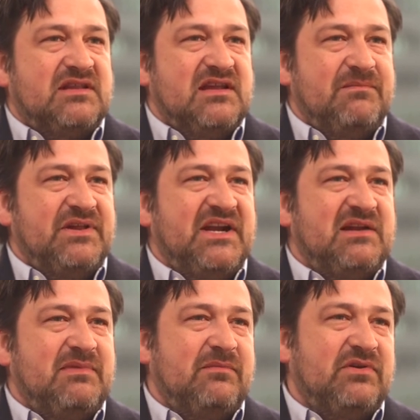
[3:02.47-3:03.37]
The ability
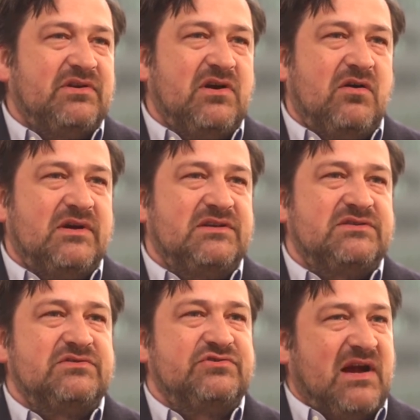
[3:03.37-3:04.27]
to be able to go
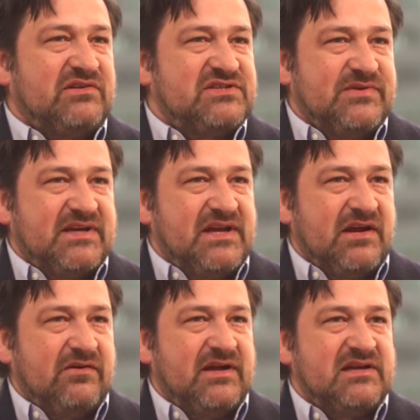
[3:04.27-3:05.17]
into drought-stricken
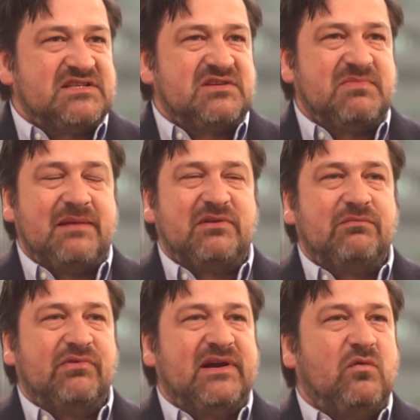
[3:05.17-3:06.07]
areas, to be able to
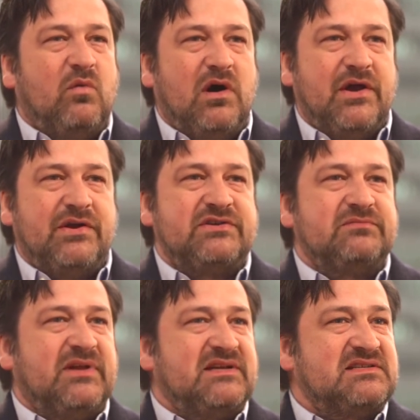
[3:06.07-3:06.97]
bring water to
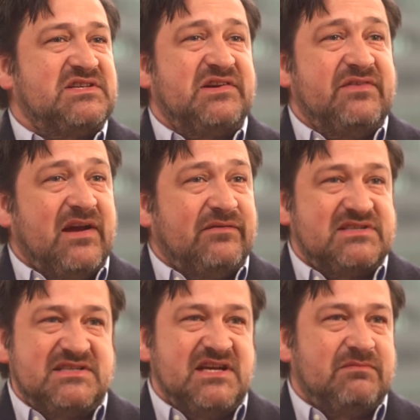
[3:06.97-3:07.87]
places that have never
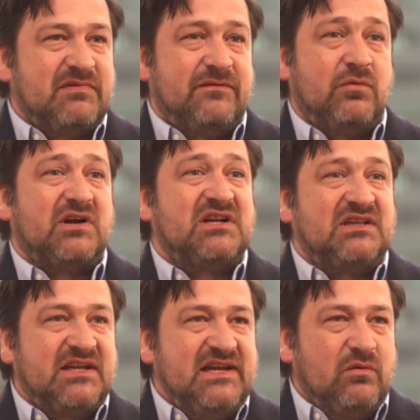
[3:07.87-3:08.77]
seen it before,
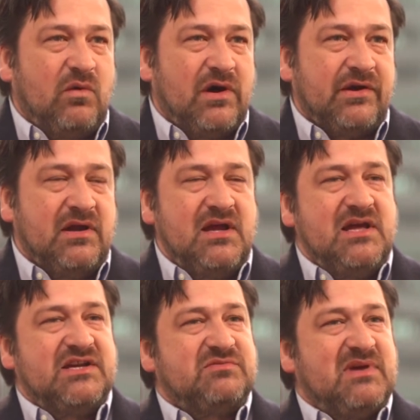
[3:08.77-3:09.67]
clean water,
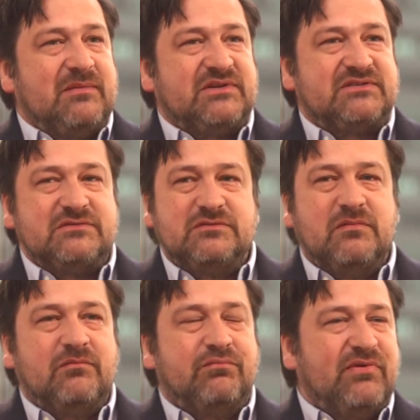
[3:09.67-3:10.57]
to be able to
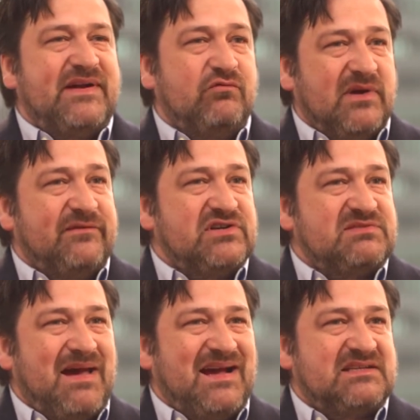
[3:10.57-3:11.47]
bring
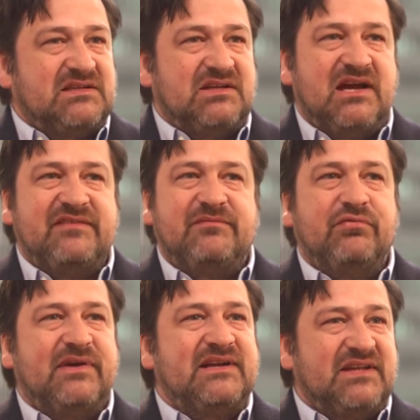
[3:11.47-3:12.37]
rivers back to life,
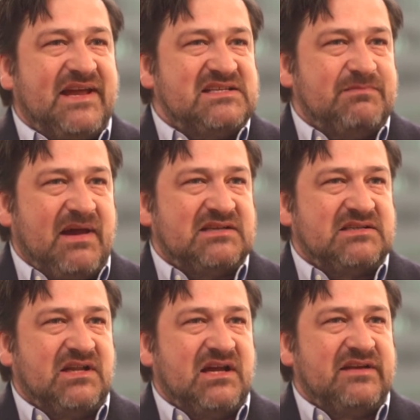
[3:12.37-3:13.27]
bring lakes back
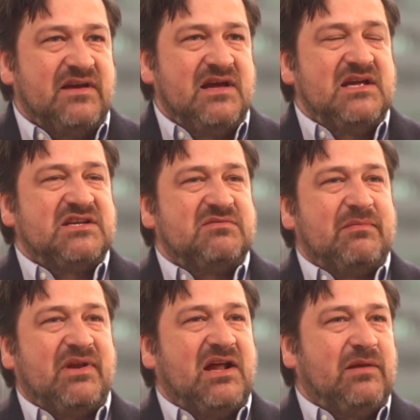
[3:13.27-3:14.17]
to life, to be
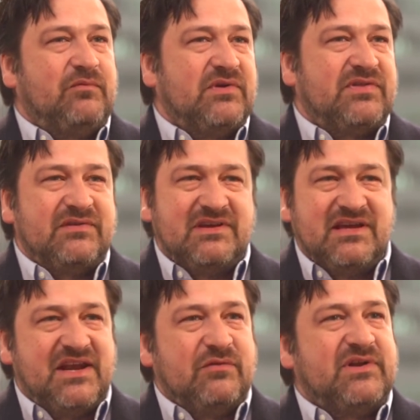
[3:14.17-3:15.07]
able to help with
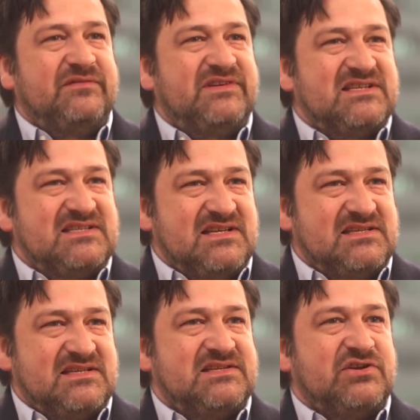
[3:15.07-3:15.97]
getting rid of
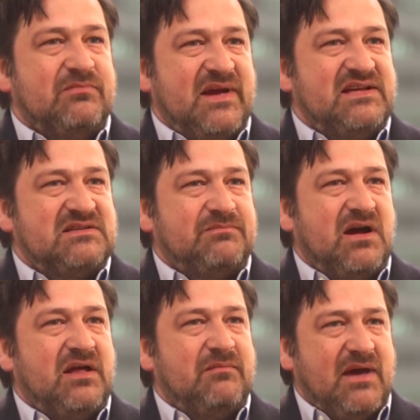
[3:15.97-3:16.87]
diseases that are based
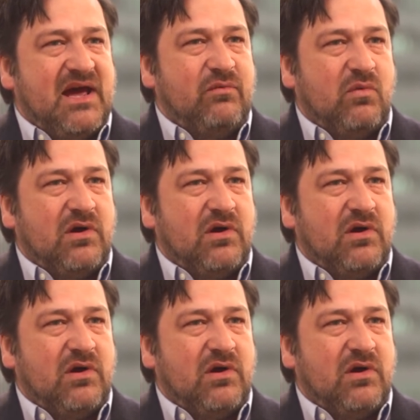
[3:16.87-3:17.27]
upon bad